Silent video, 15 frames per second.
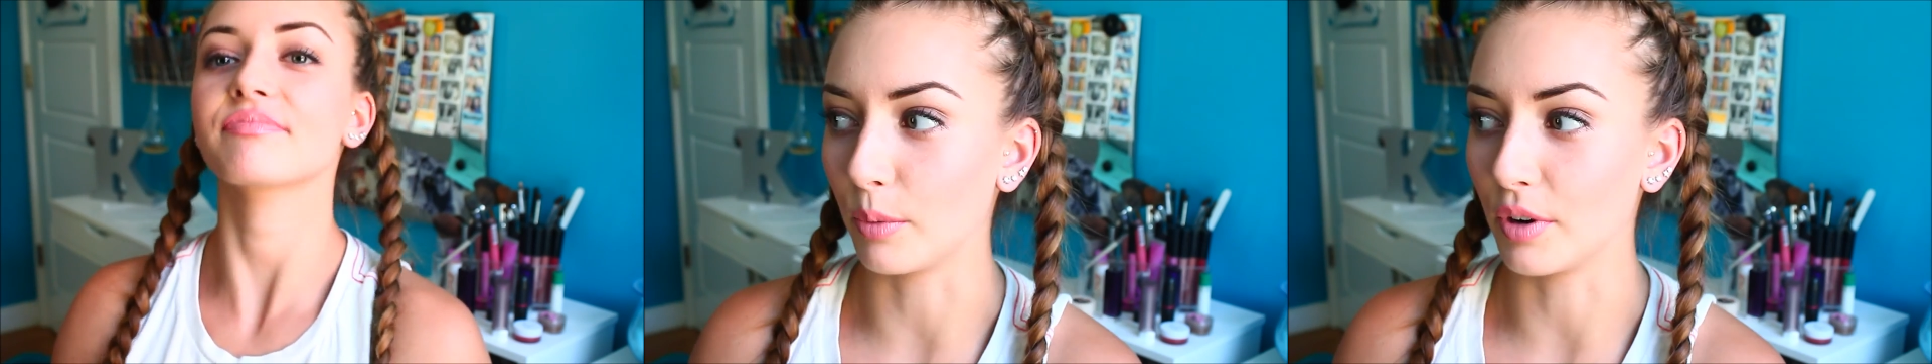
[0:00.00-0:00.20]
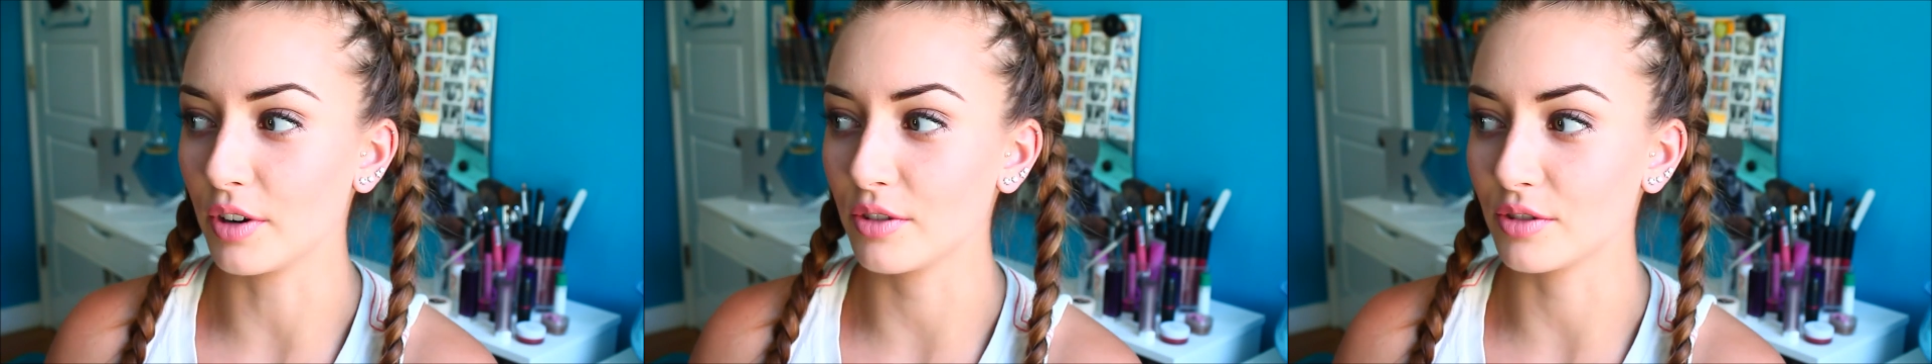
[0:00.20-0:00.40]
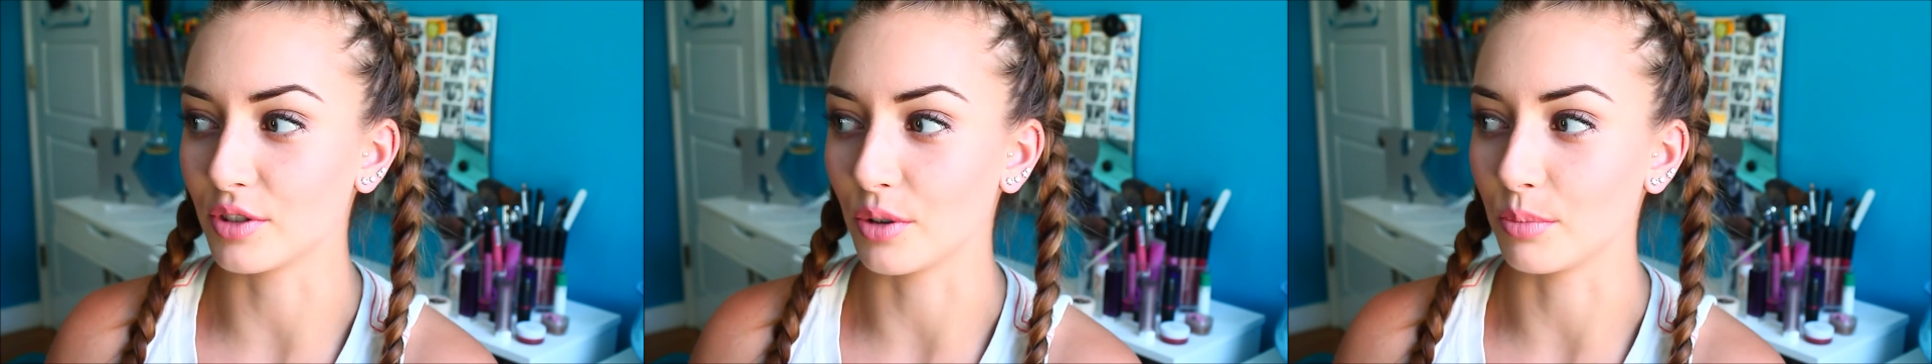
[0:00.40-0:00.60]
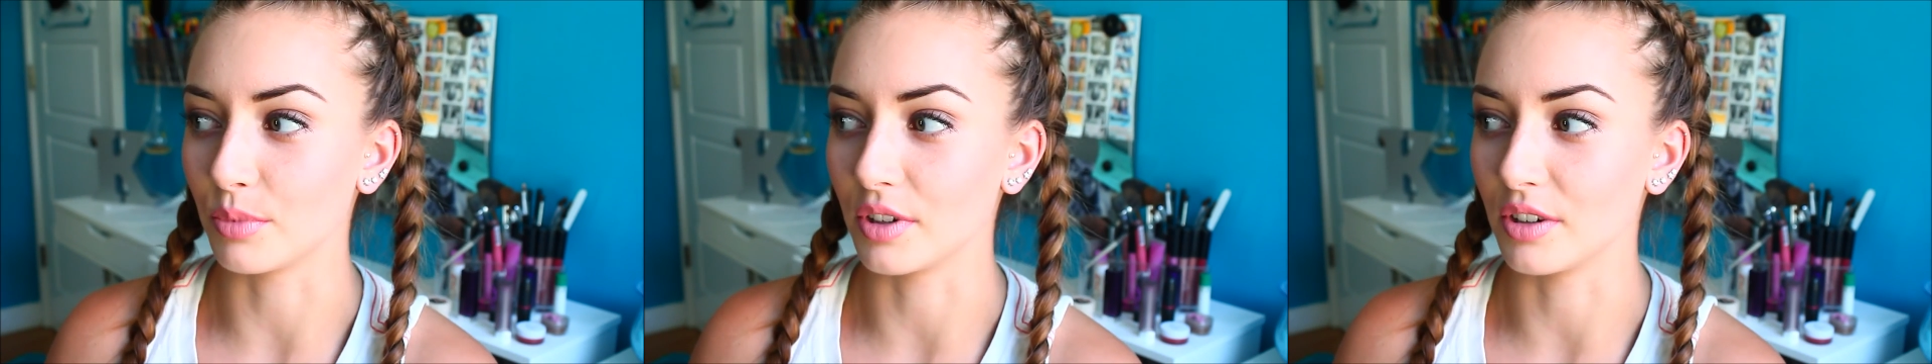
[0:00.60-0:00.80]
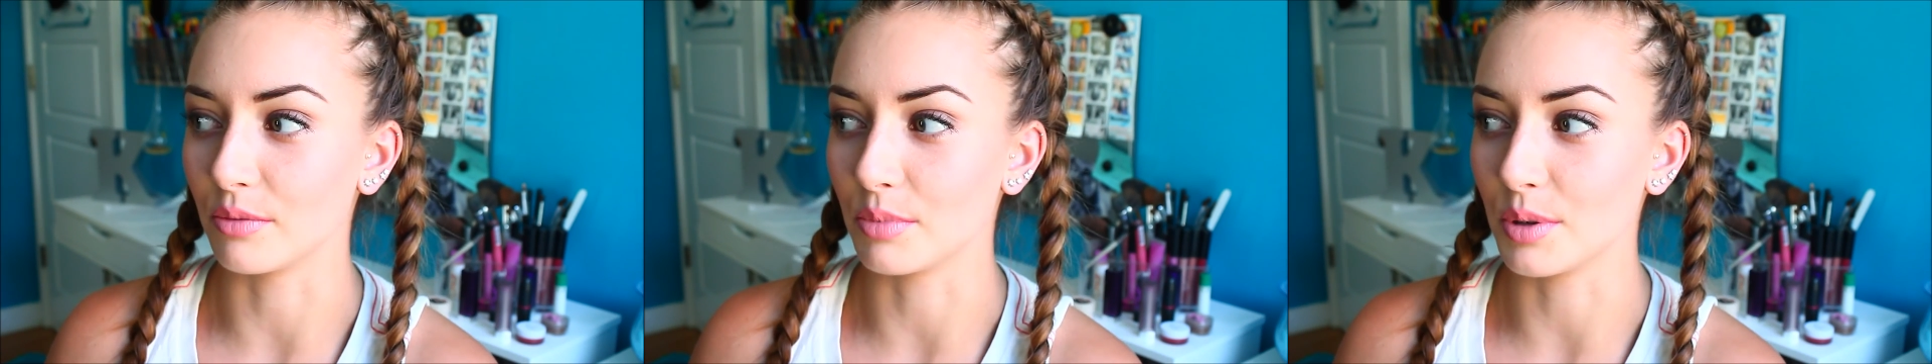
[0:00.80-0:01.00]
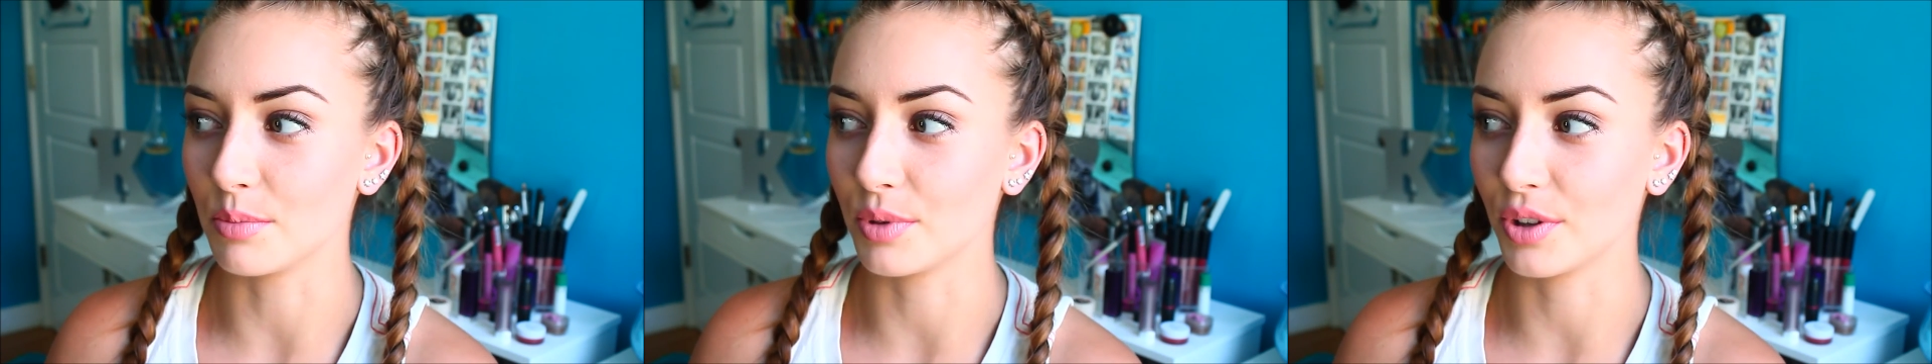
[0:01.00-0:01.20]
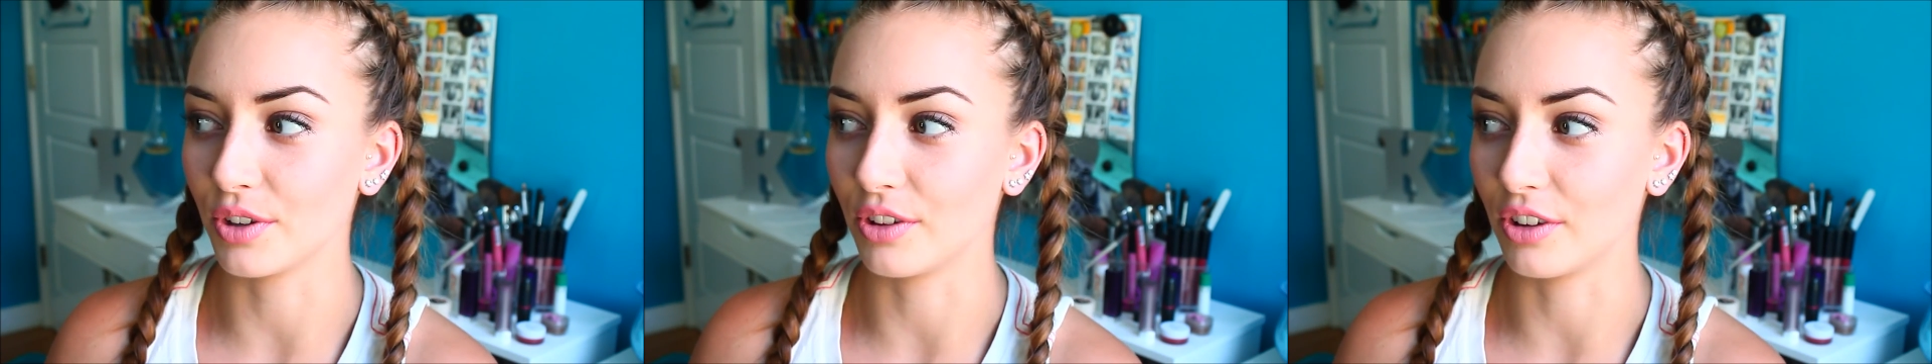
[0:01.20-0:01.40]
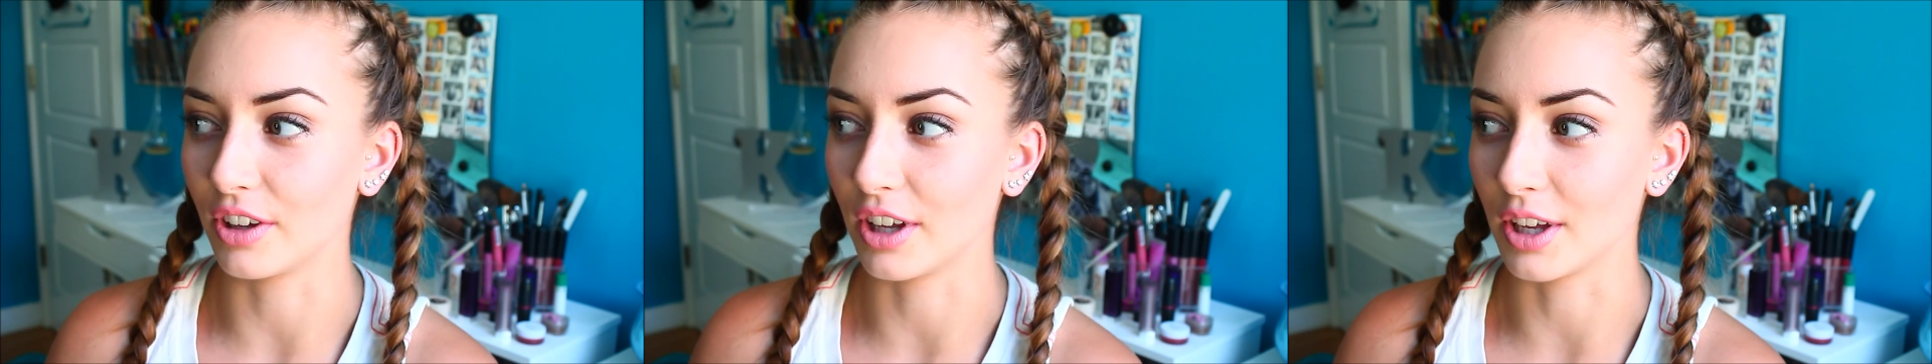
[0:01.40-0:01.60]
window's open and people
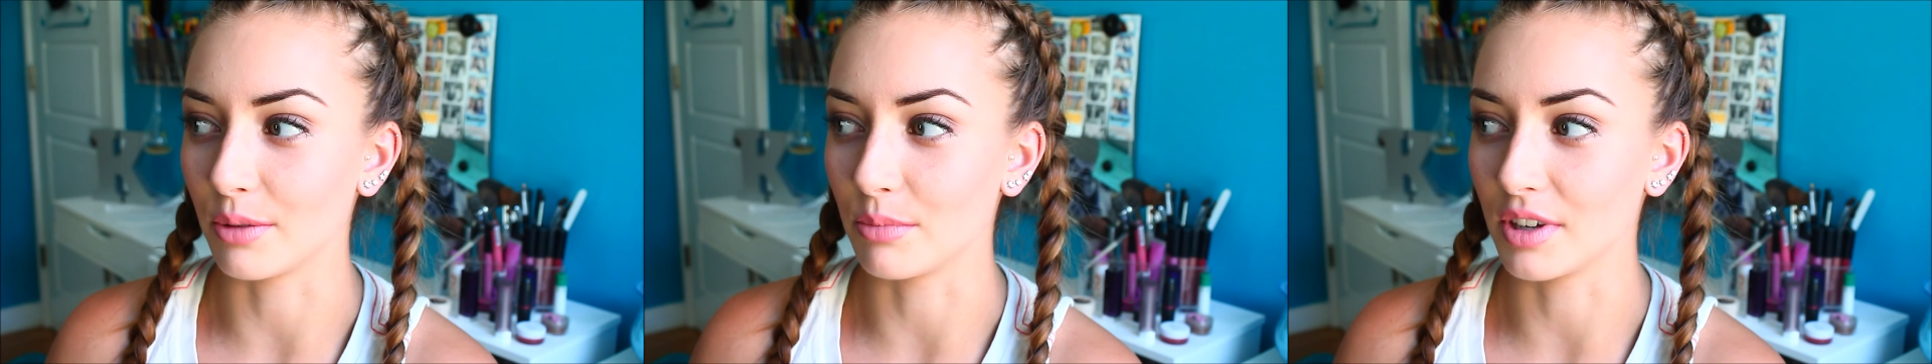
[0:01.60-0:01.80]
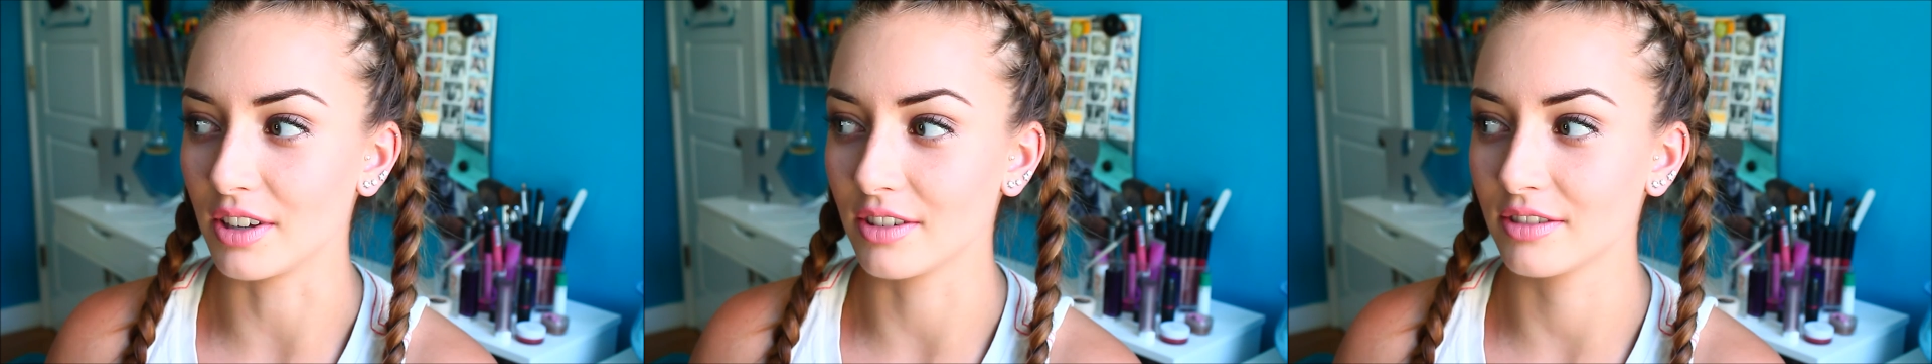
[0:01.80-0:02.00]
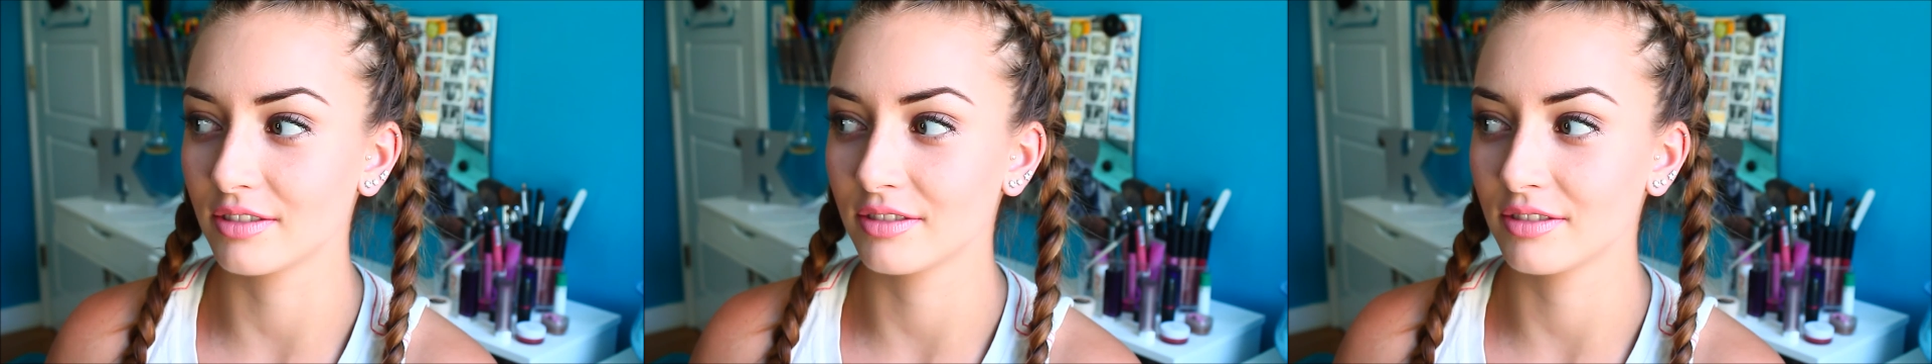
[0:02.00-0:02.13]
are looking at me.